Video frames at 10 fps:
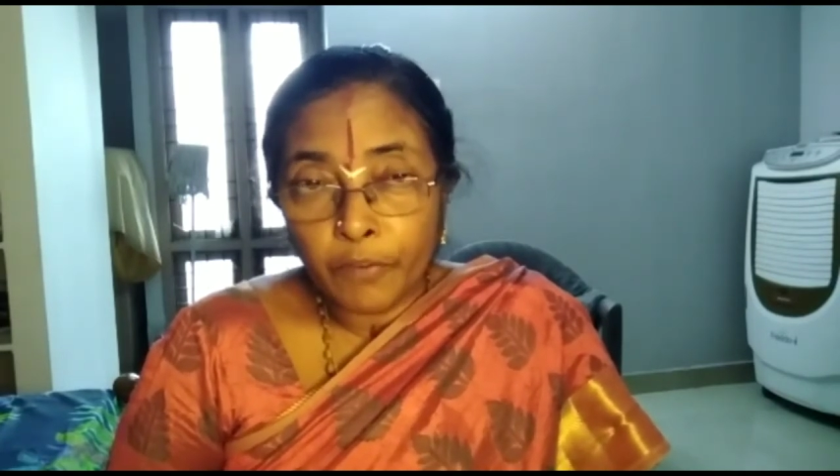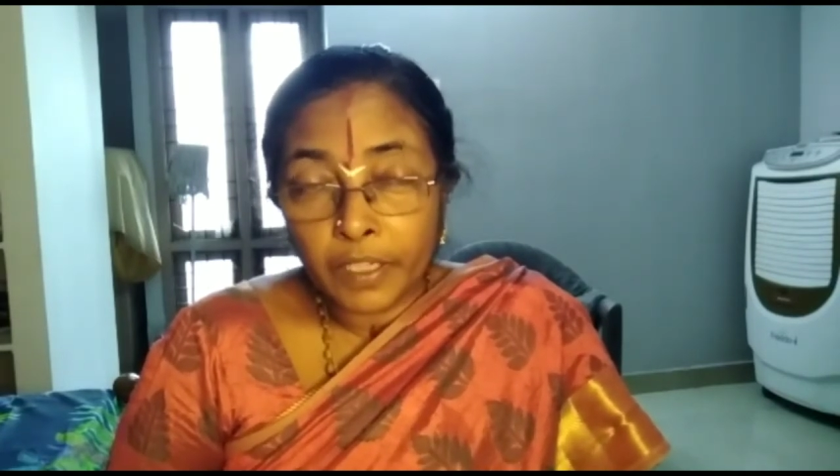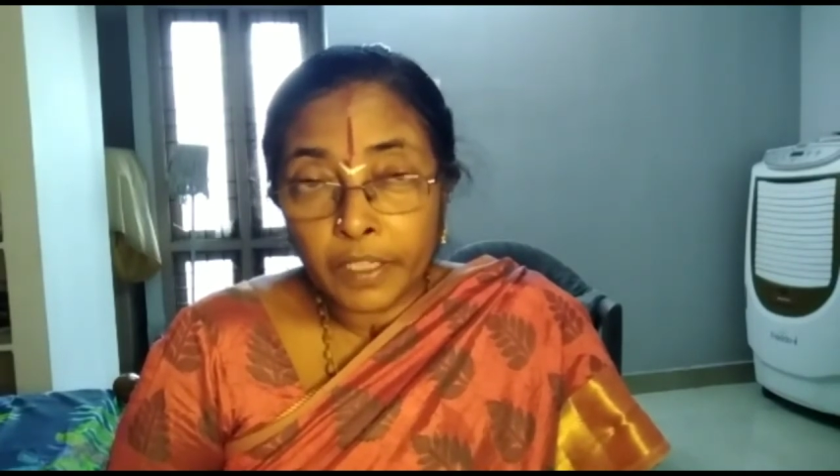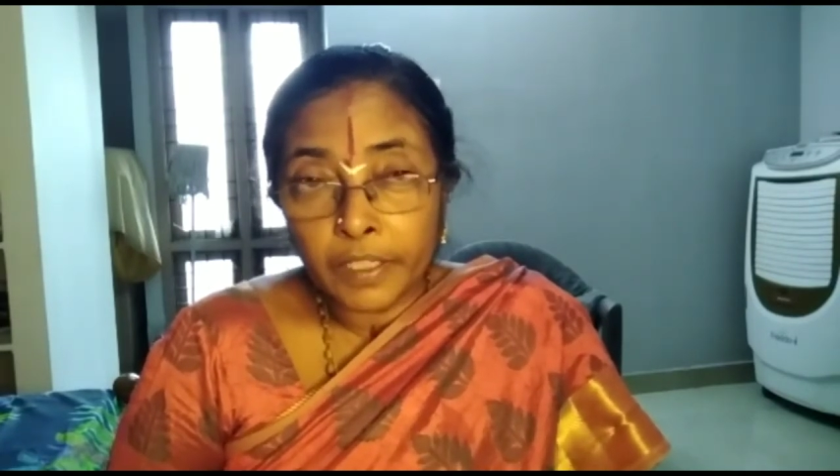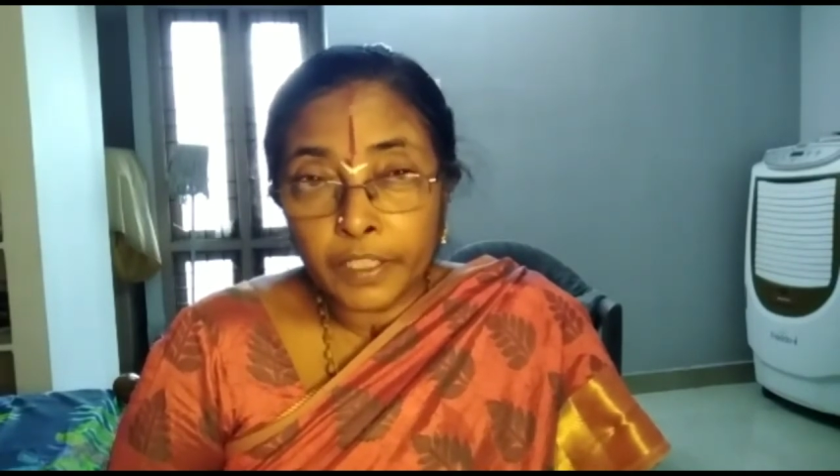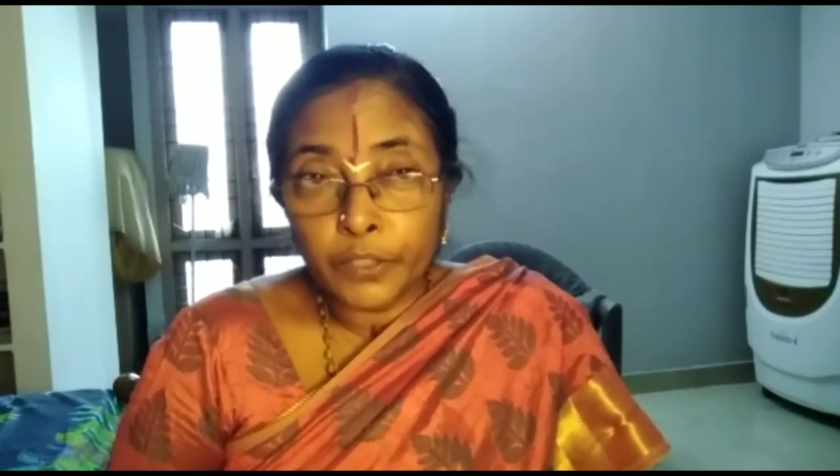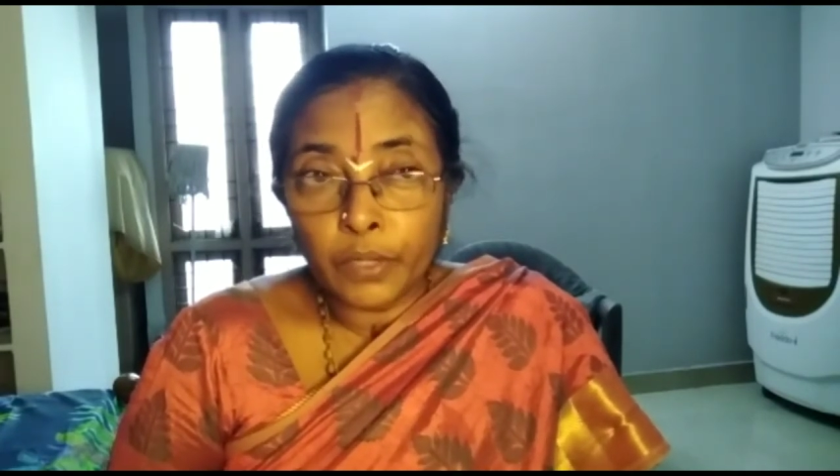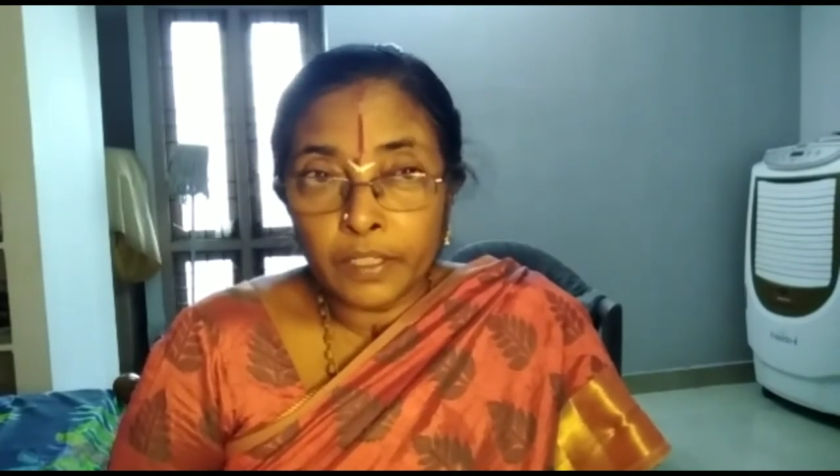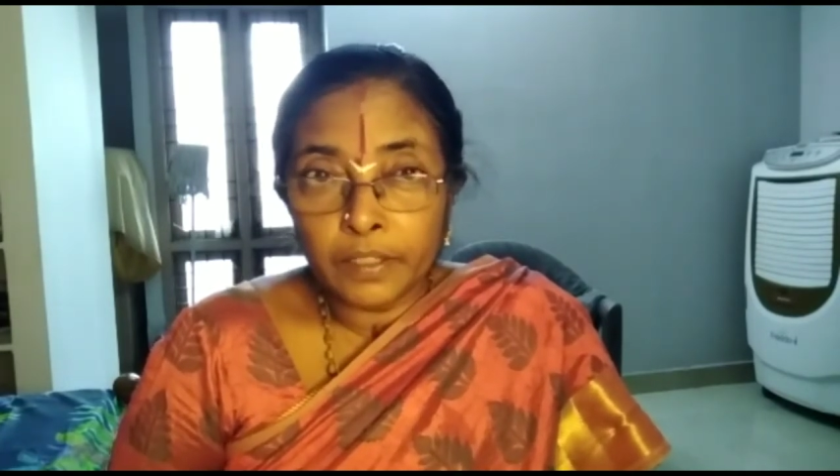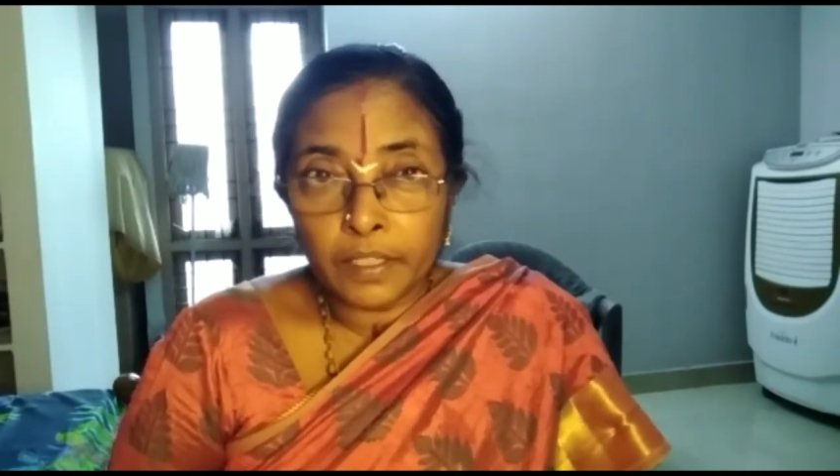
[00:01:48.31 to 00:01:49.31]
one country to
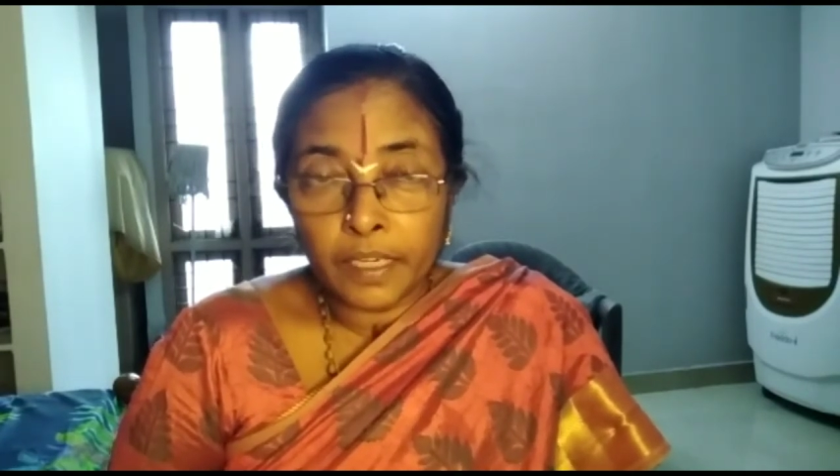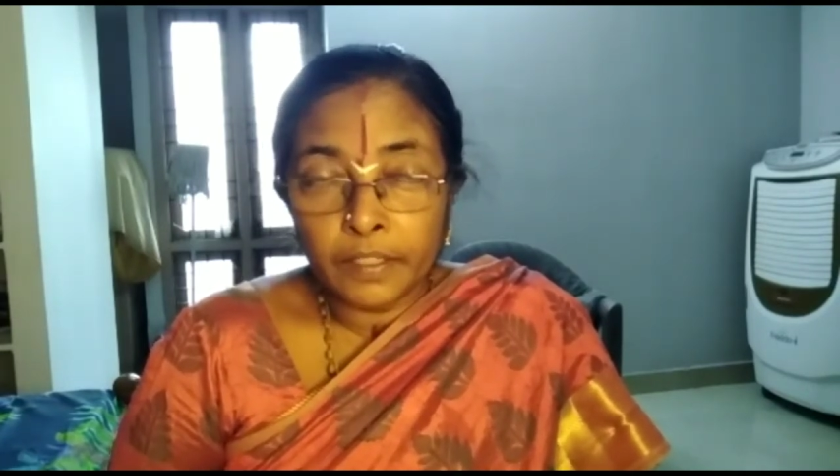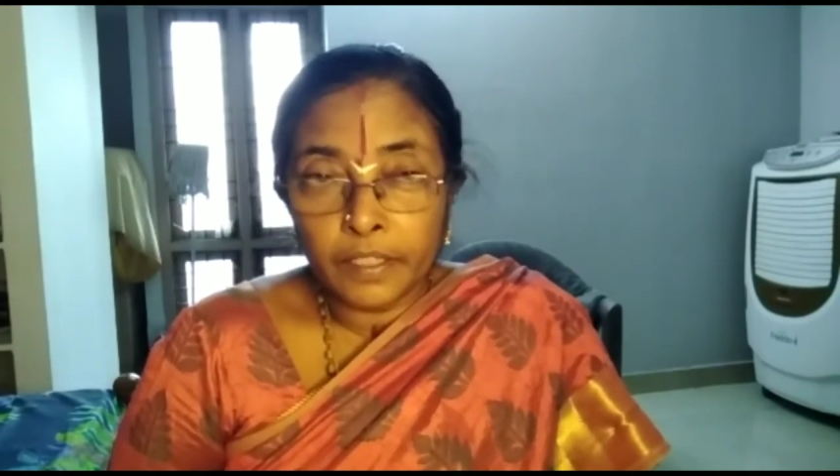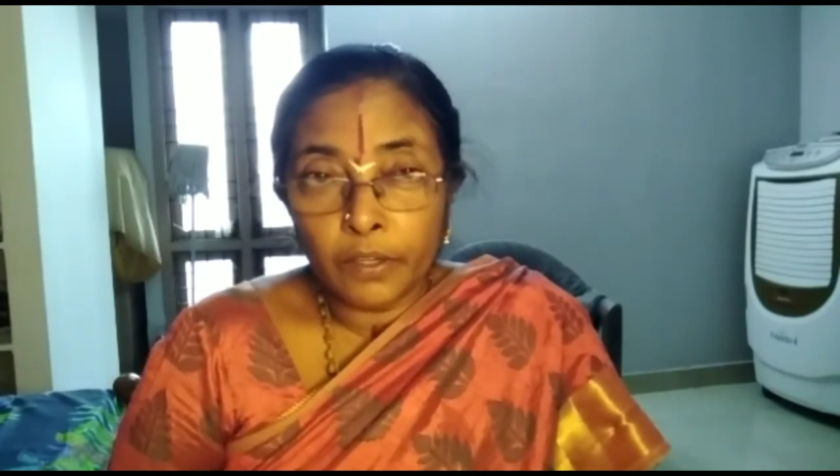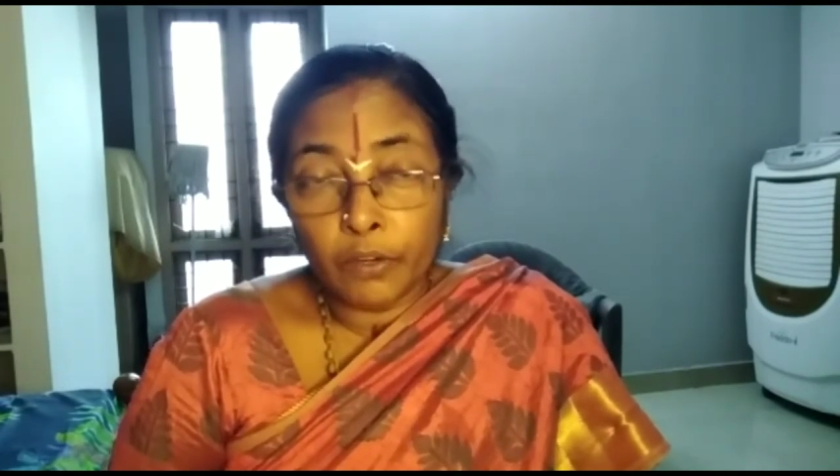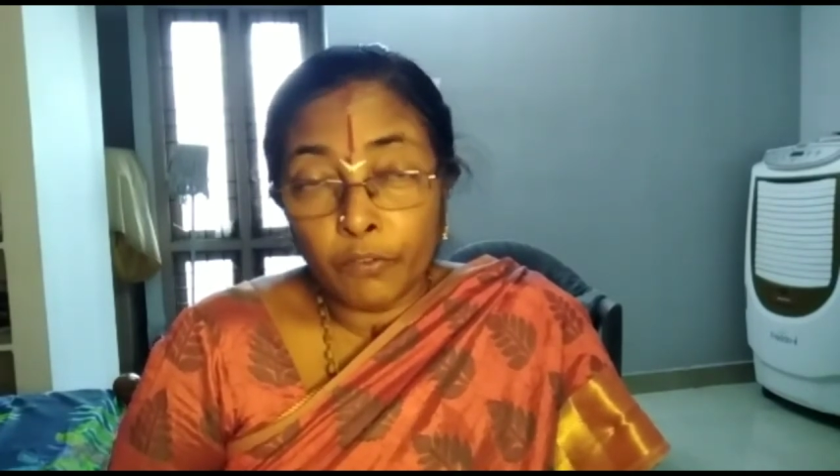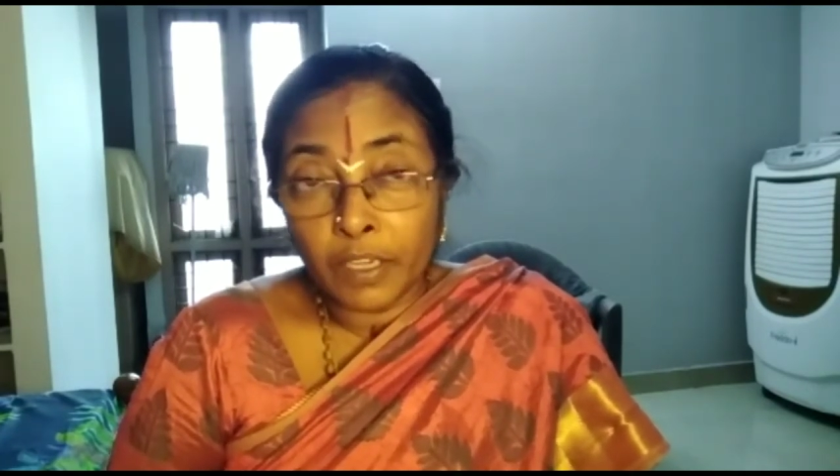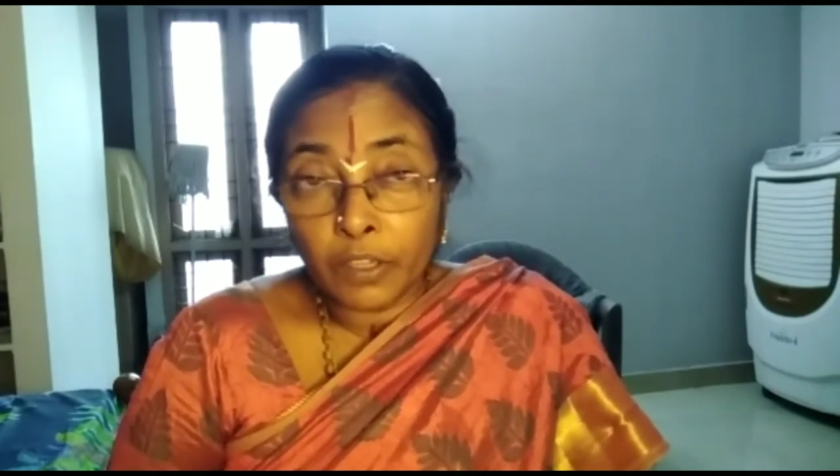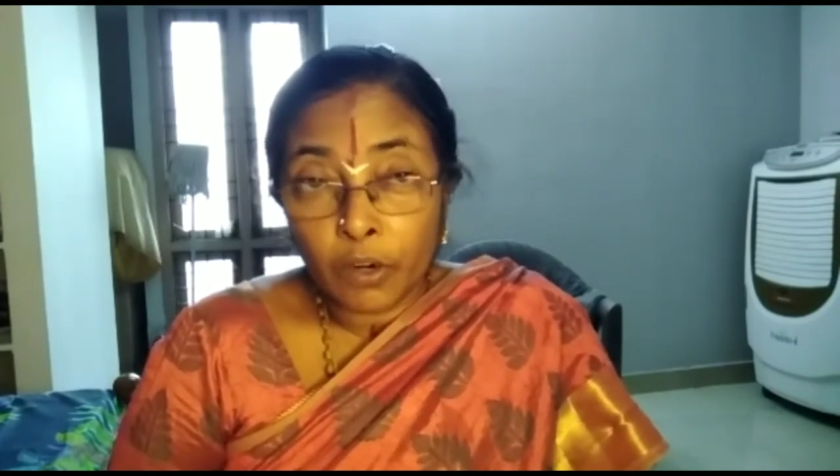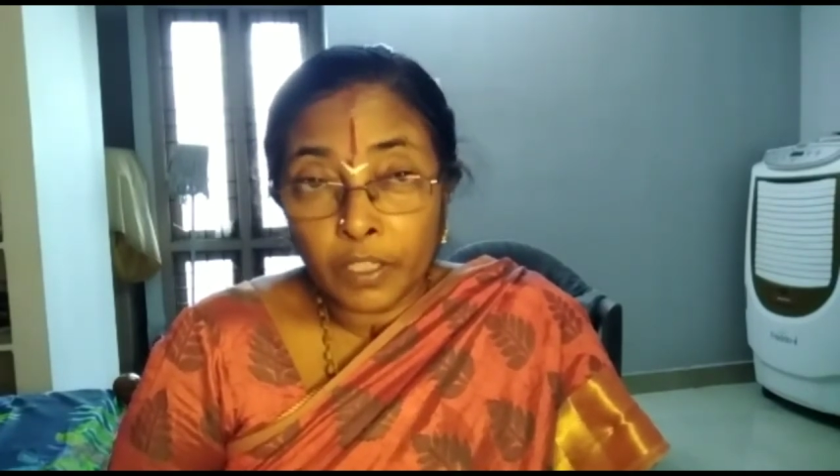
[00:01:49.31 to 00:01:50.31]
another country or
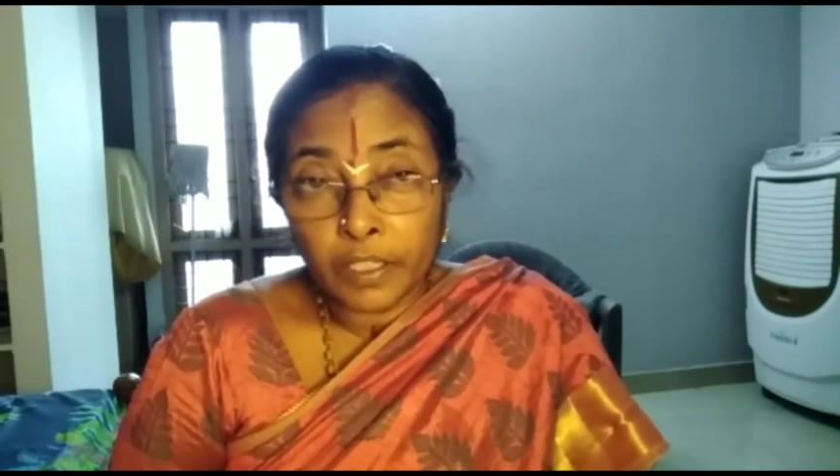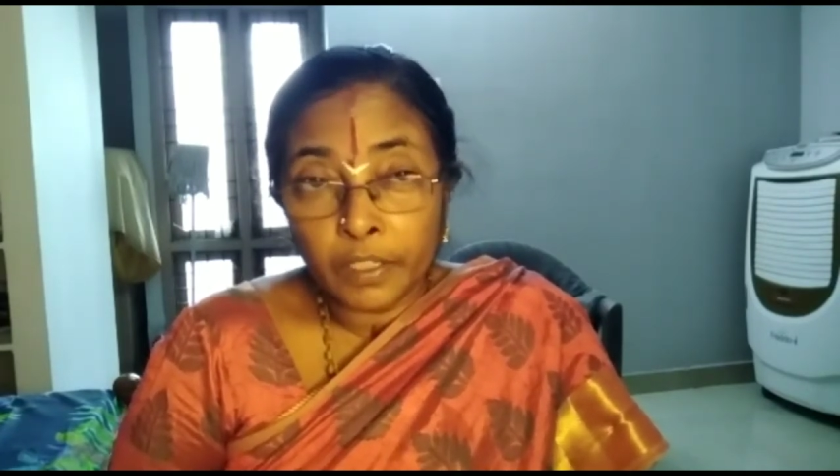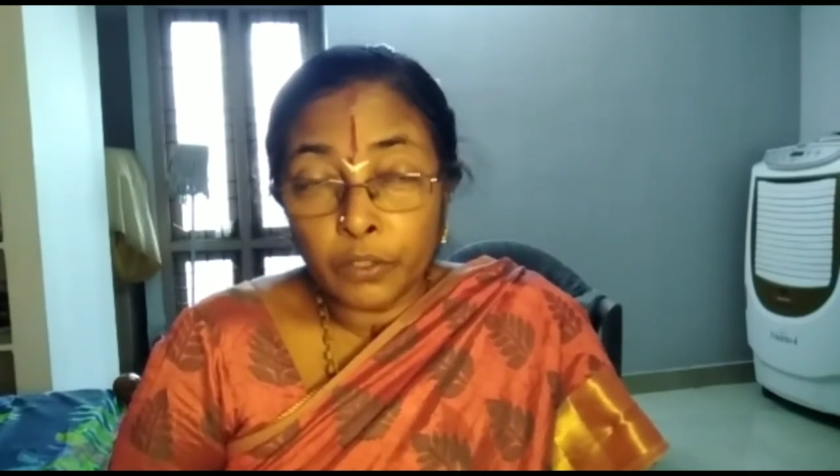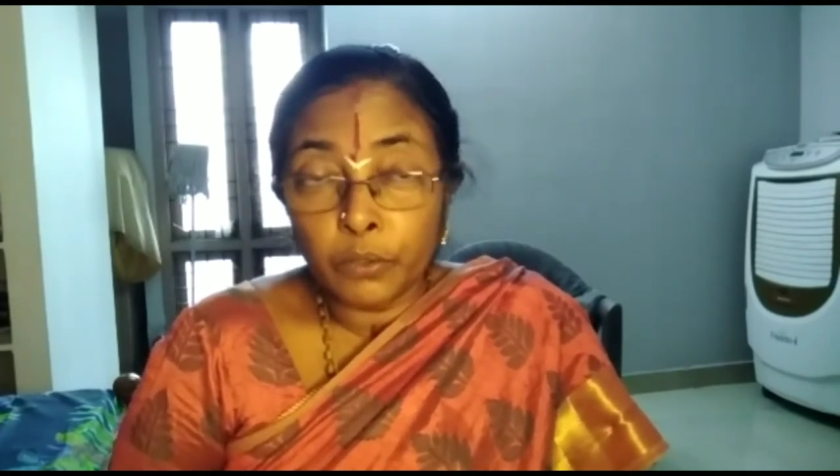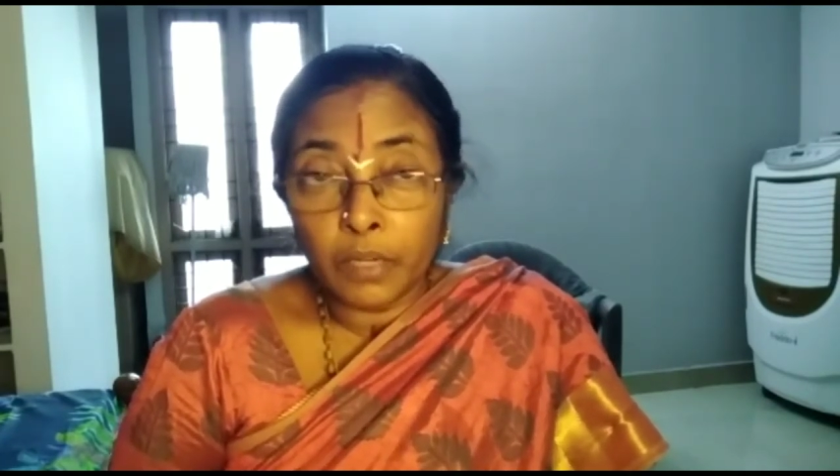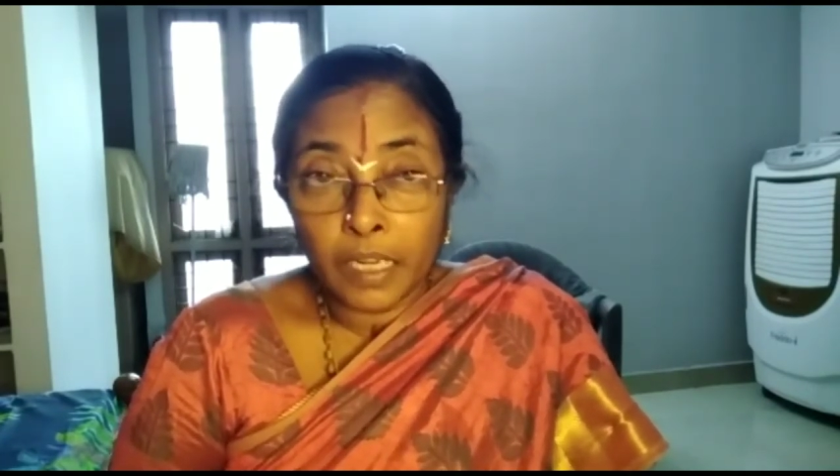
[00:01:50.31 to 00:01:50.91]
one continent to